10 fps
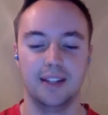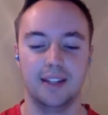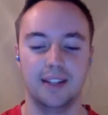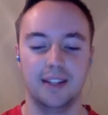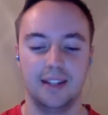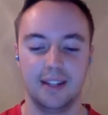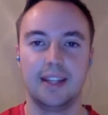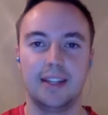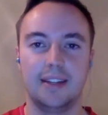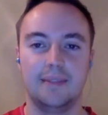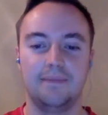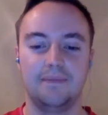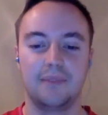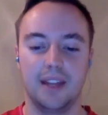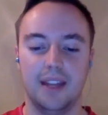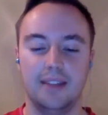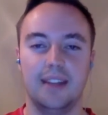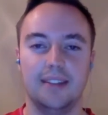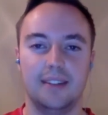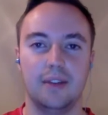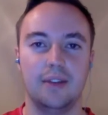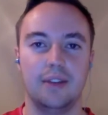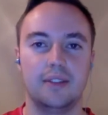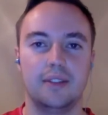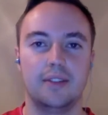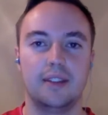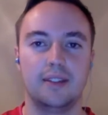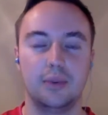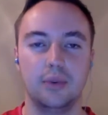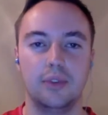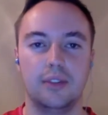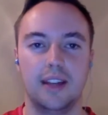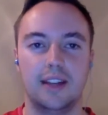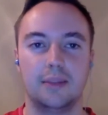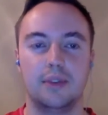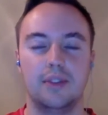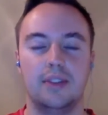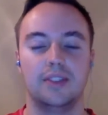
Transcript: Yeah, I think again, Dest has all the tools and tangibles.